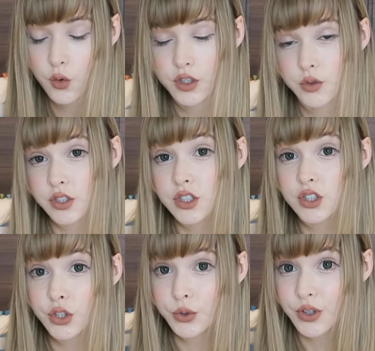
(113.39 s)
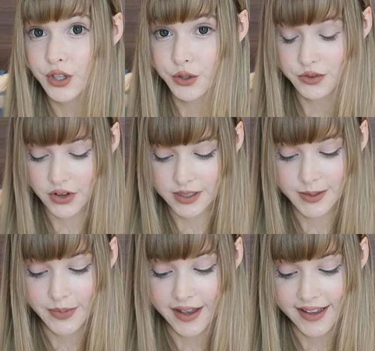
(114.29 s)
which was too cute not
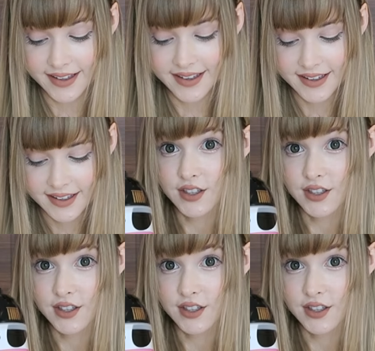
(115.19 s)
to buy.